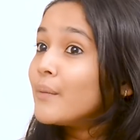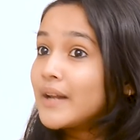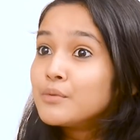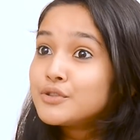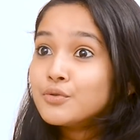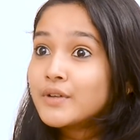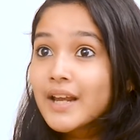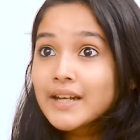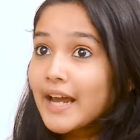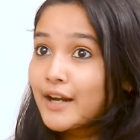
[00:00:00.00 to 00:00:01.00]
When I was
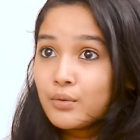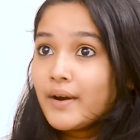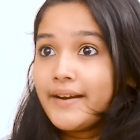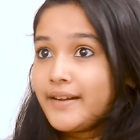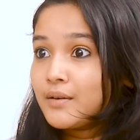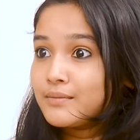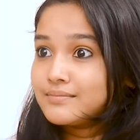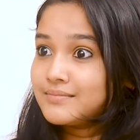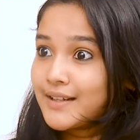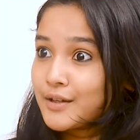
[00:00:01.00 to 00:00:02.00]
shooting it, I had no idea,
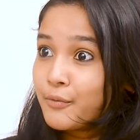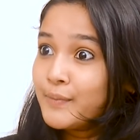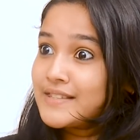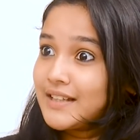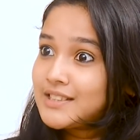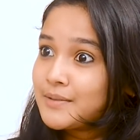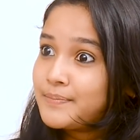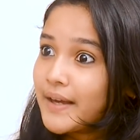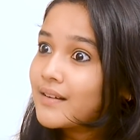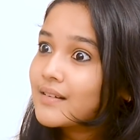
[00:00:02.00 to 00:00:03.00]
like, it would be such a
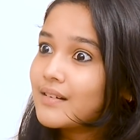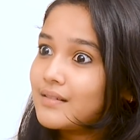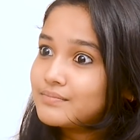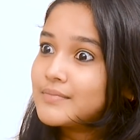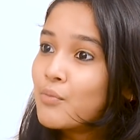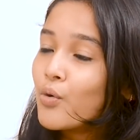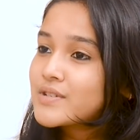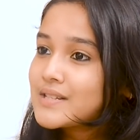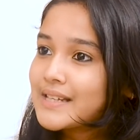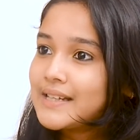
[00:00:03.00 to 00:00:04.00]
big
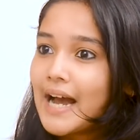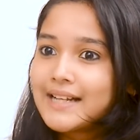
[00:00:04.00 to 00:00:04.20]
emotional scene.